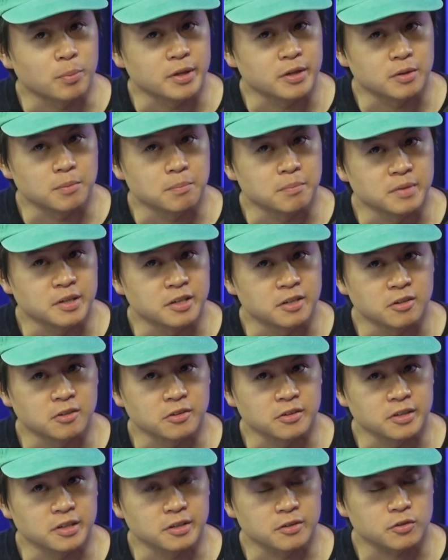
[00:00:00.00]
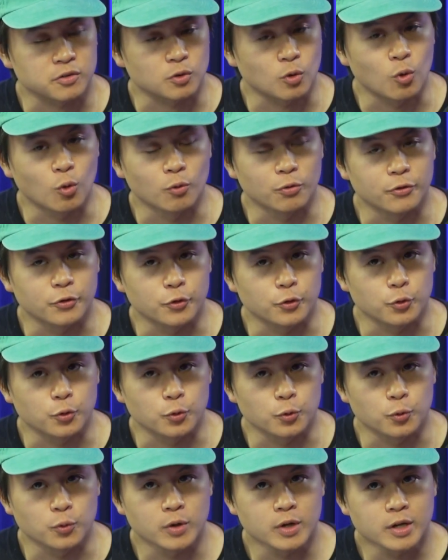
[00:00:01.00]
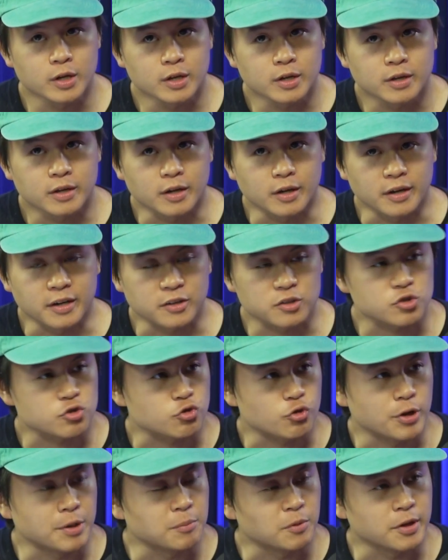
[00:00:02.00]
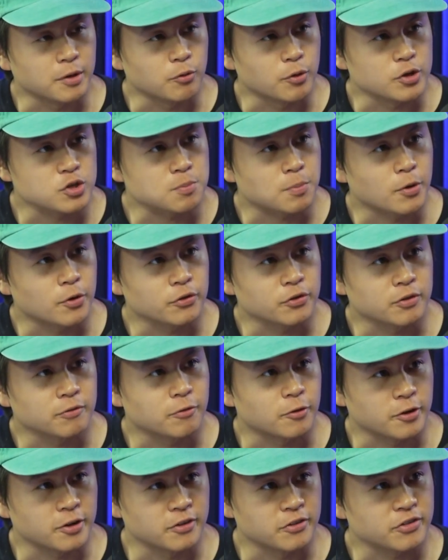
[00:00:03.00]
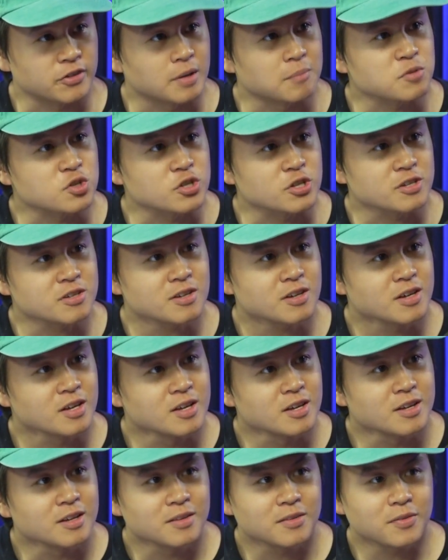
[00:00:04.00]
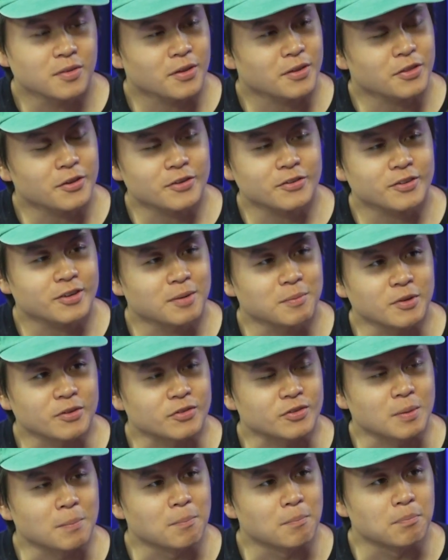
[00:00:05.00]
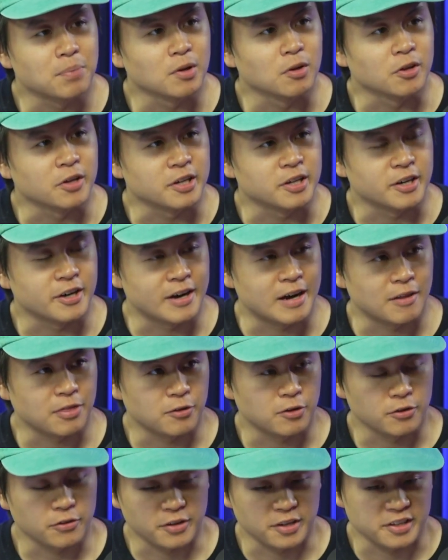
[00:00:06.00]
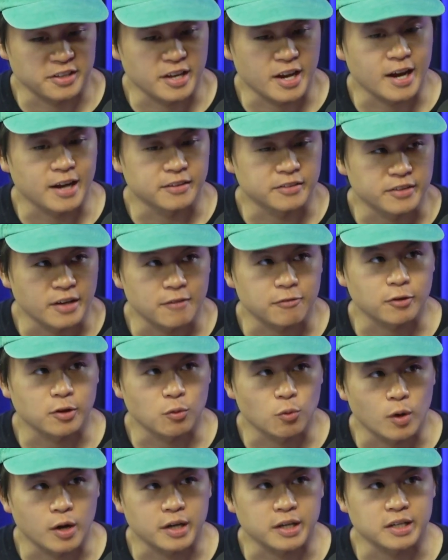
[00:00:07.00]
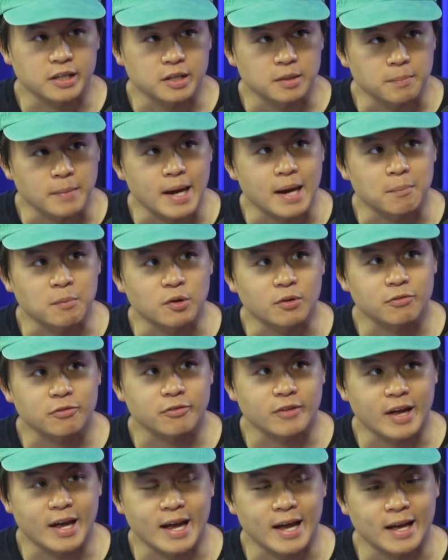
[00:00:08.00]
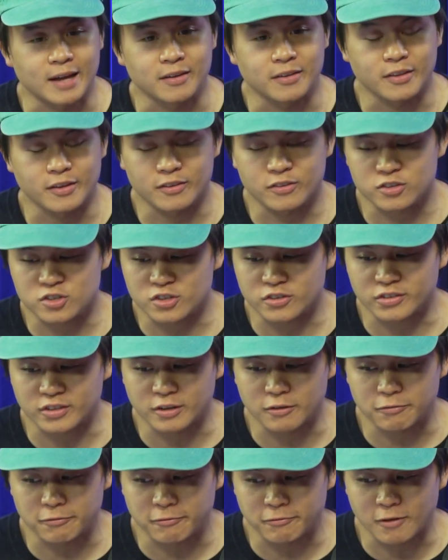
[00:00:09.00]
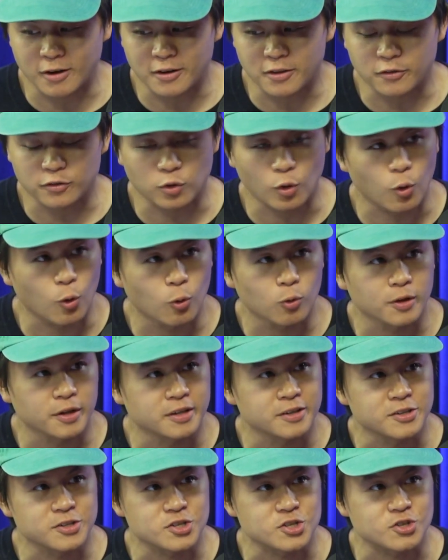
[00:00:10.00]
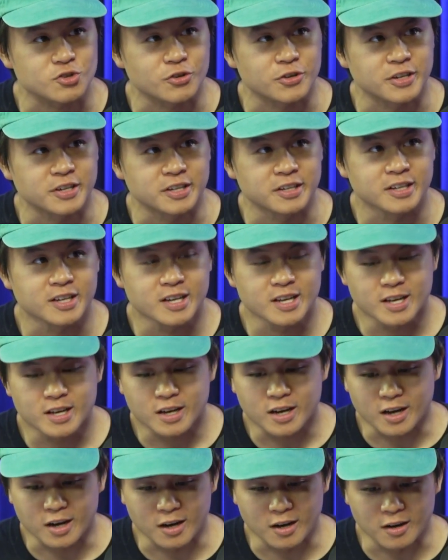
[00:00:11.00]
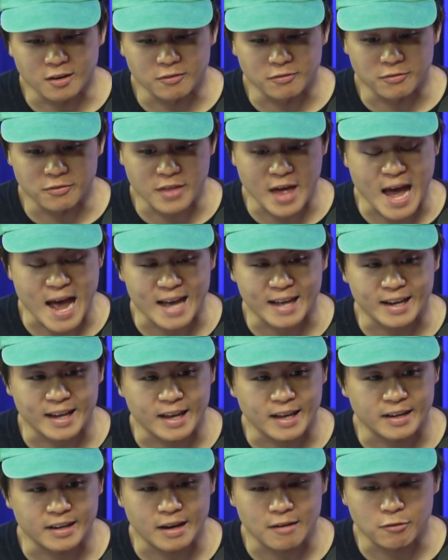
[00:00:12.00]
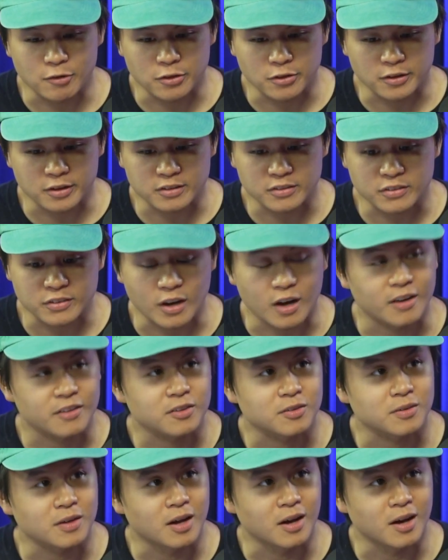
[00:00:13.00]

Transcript: be immediately sold to an extremely rich person for consumption. Right. There's going to be some billionaire out there who's like, yeah, I definitely want to eat a mammoth. And it's just going to fund this whole industry of that, and everything sucks.